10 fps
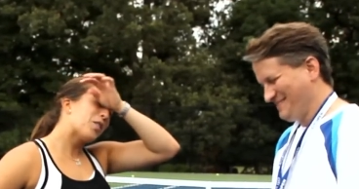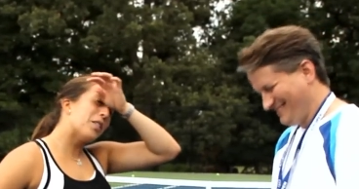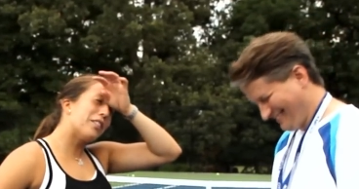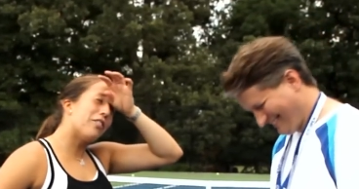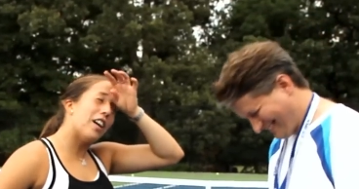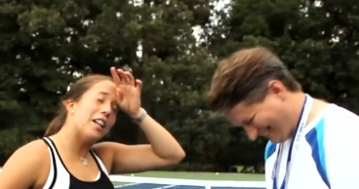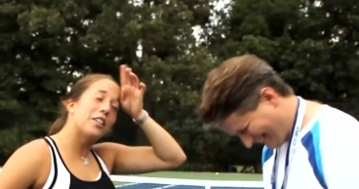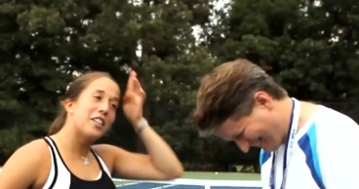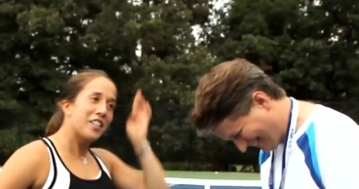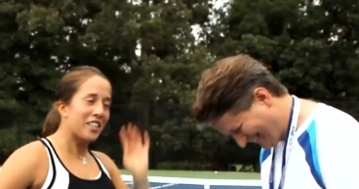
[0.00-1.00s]
Speaker 1: Twitter
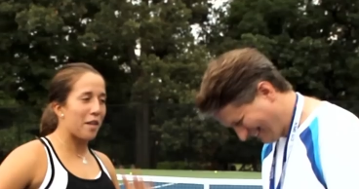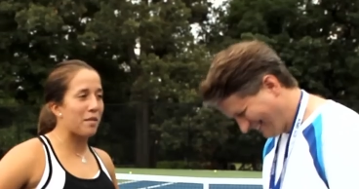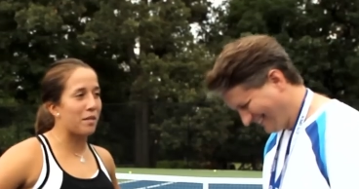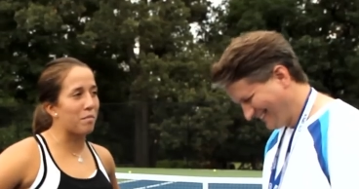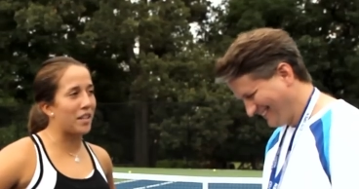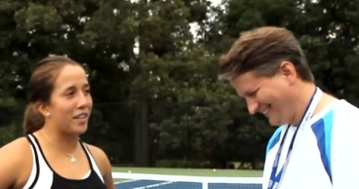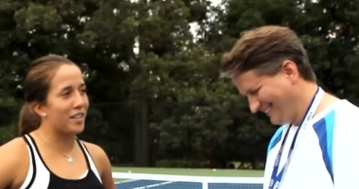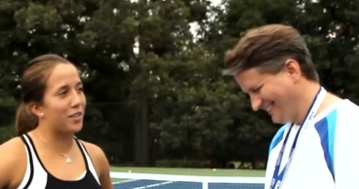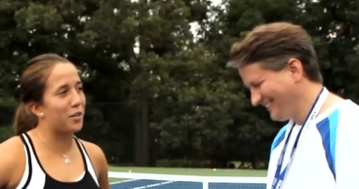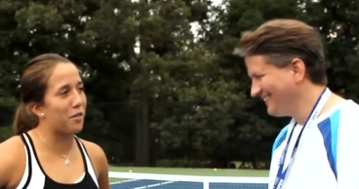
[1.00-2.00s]
followers. I'm at a
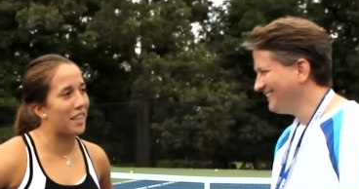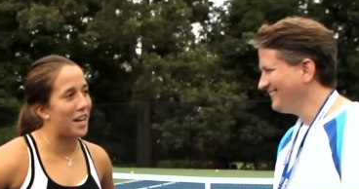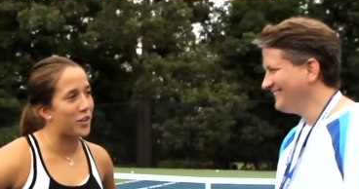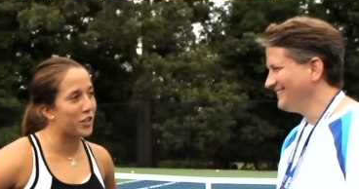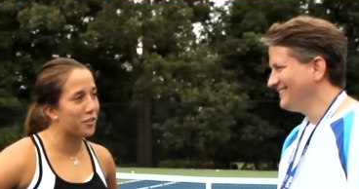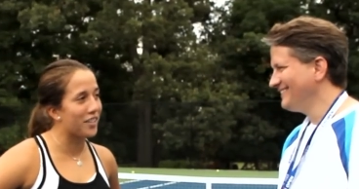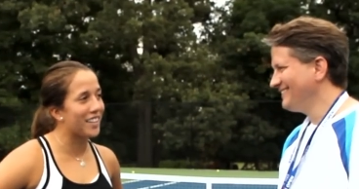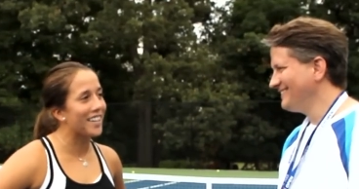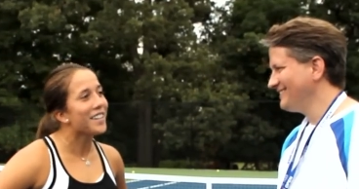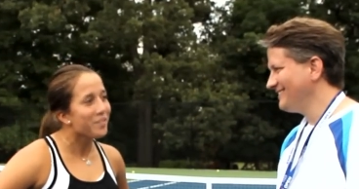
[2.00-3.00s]
mere 2,000
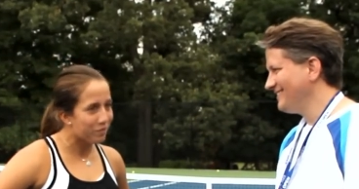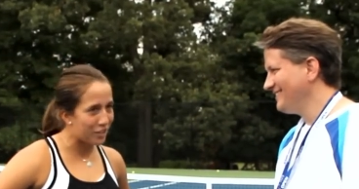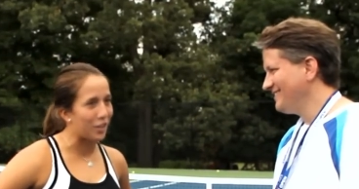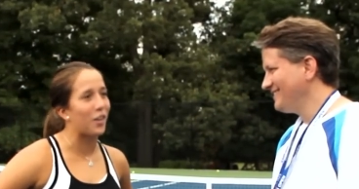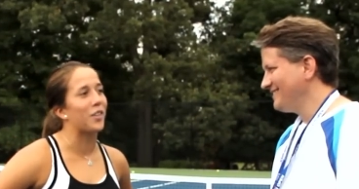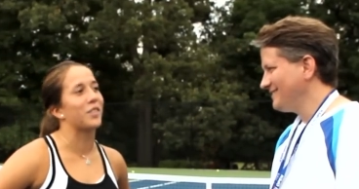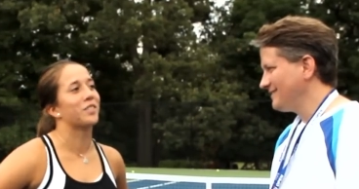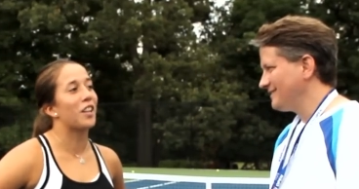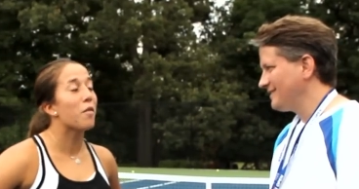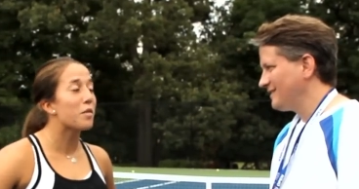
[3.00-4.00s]
right now, so
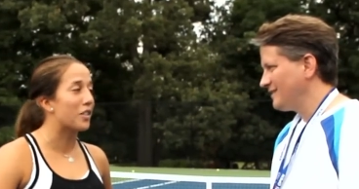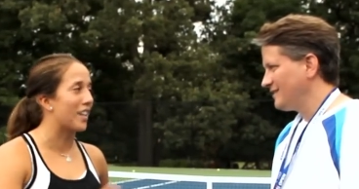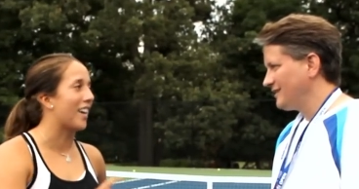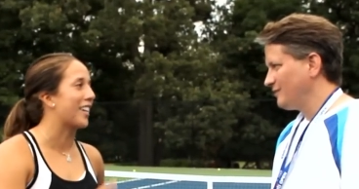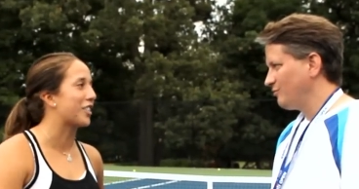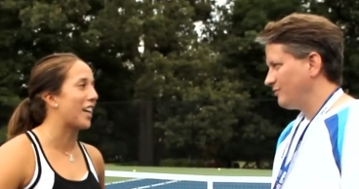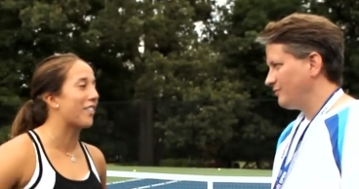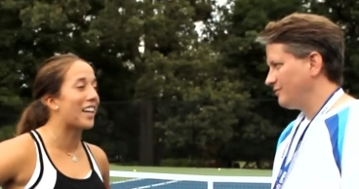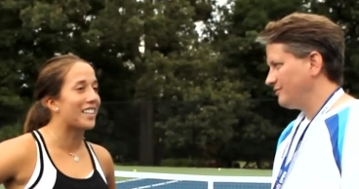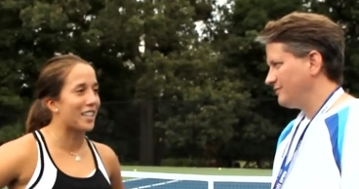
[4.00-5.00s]
almost there.
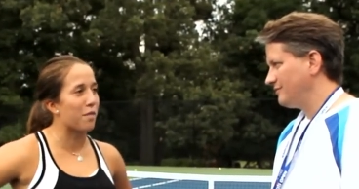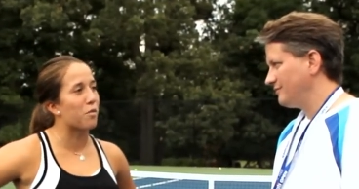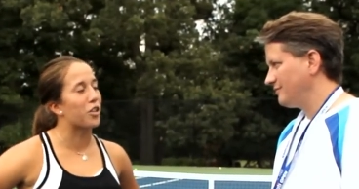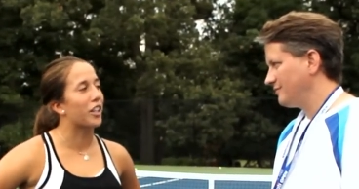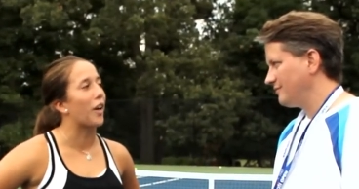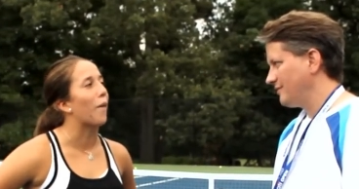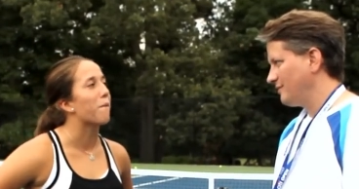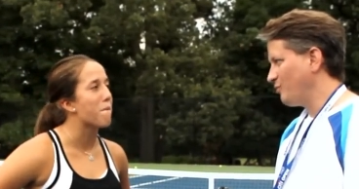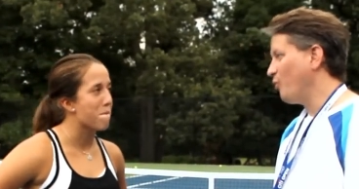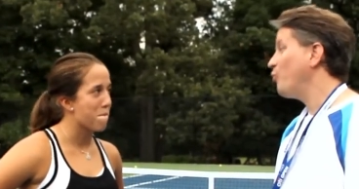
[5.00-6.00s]
I've got 10 more to go.
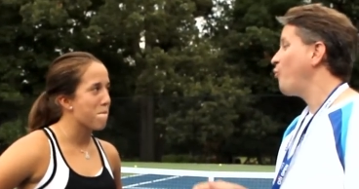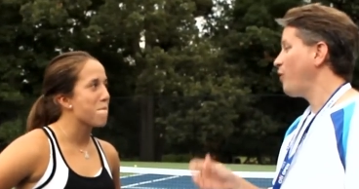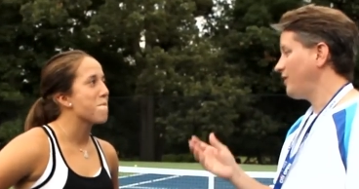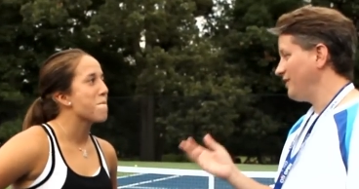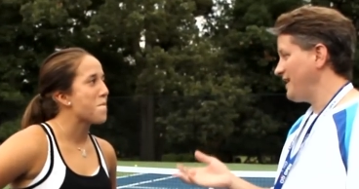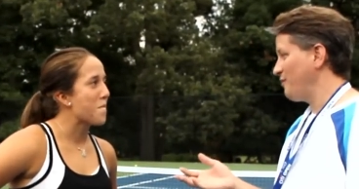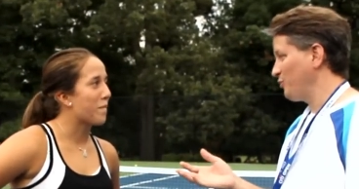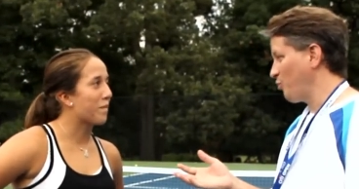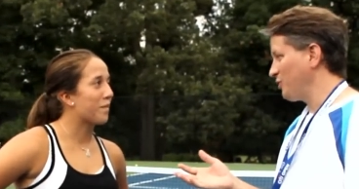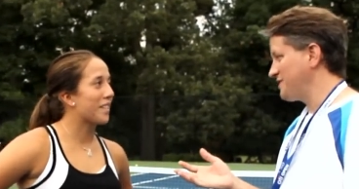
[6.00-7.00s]
Speaker 2: Well, we'll work on that
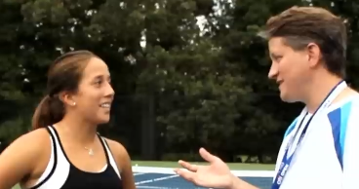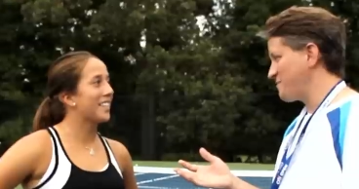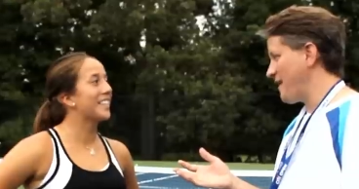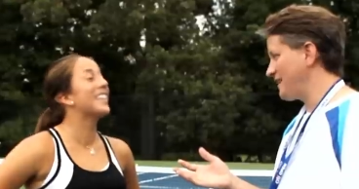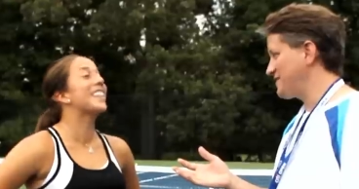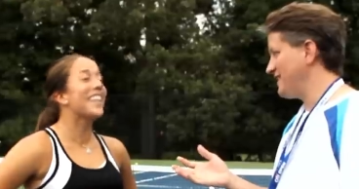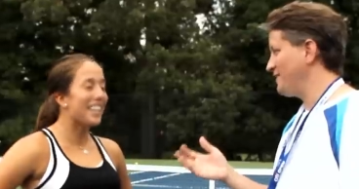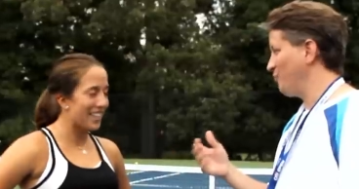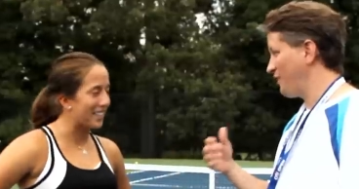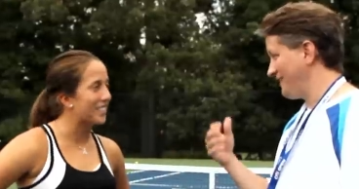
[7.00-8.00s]
with World tennis magazine.
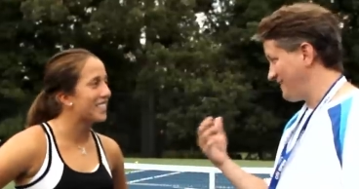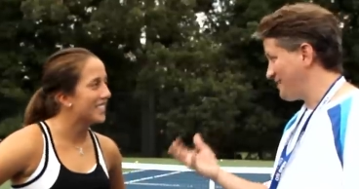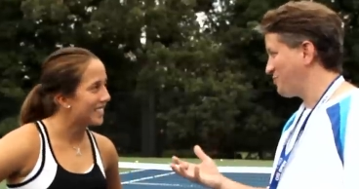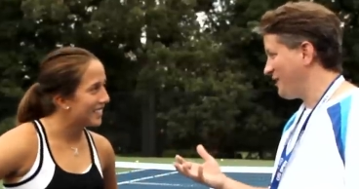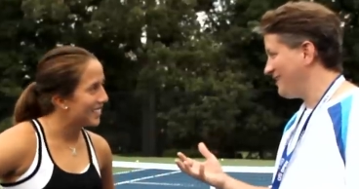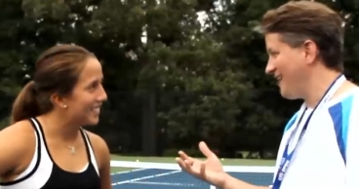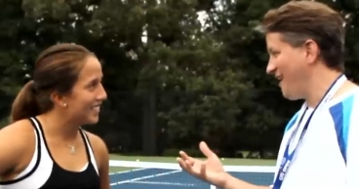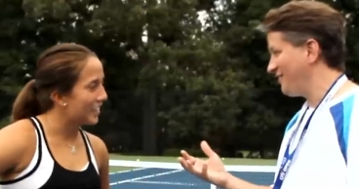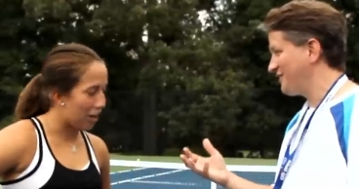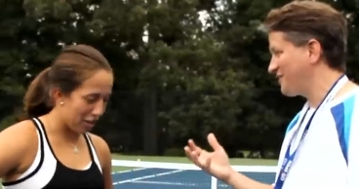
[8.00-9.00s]
Thank we'll you. get that tweeted
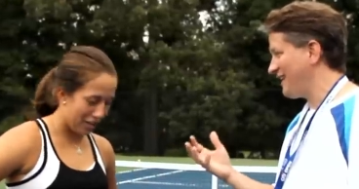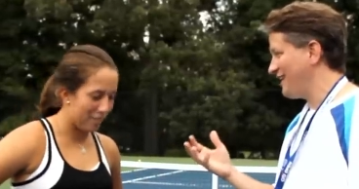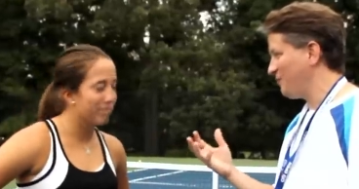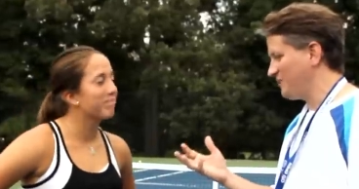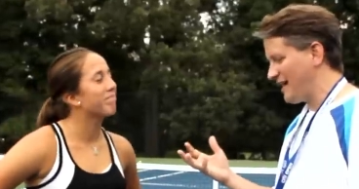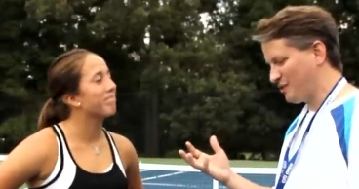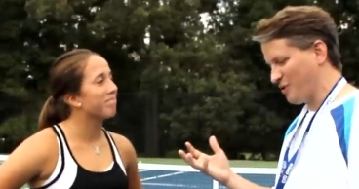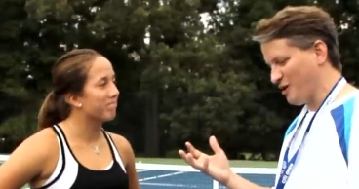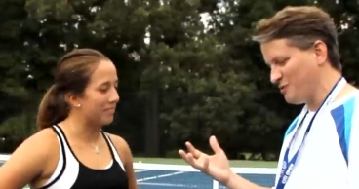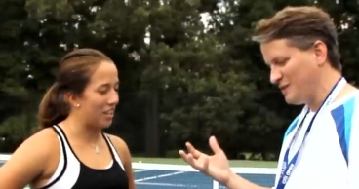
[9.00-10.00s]
out and awesome. try to help that
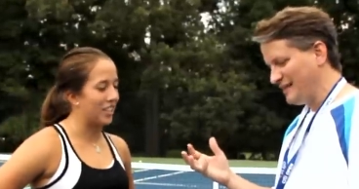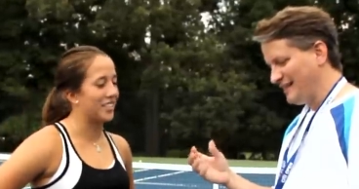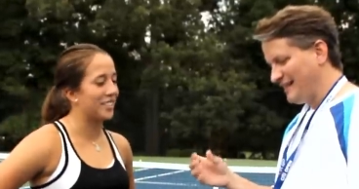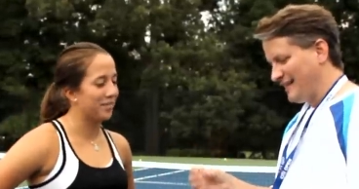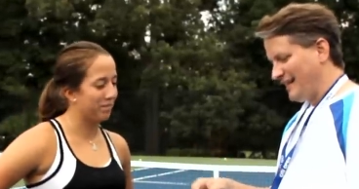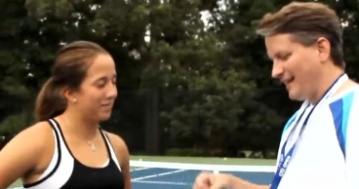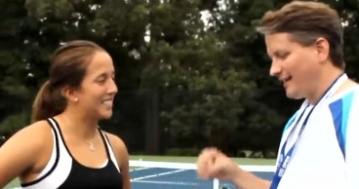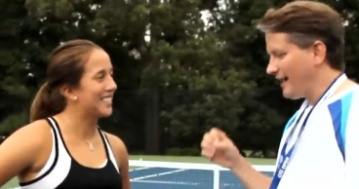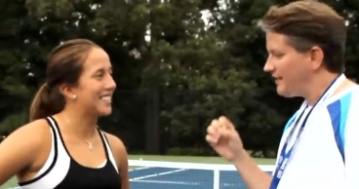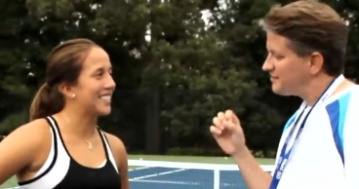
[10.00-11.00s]
grow. Awesome.
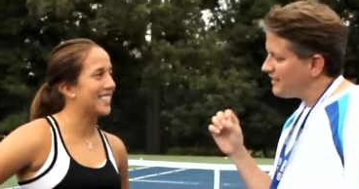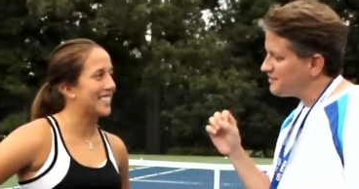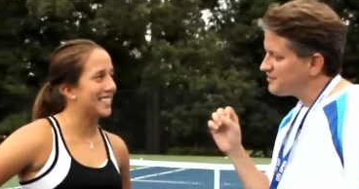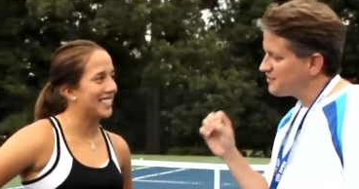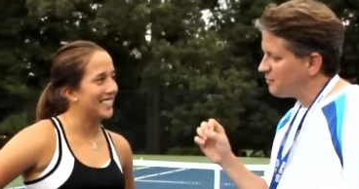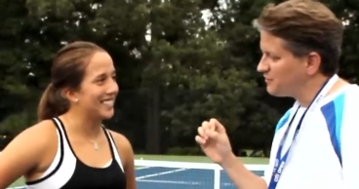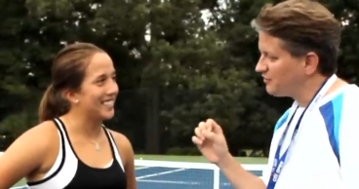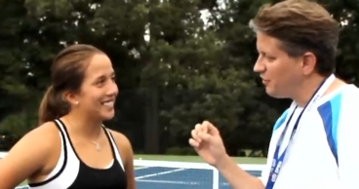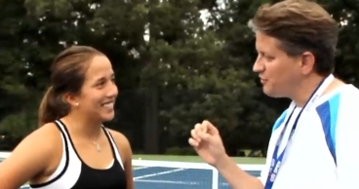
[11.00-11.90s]
Gotta change the subject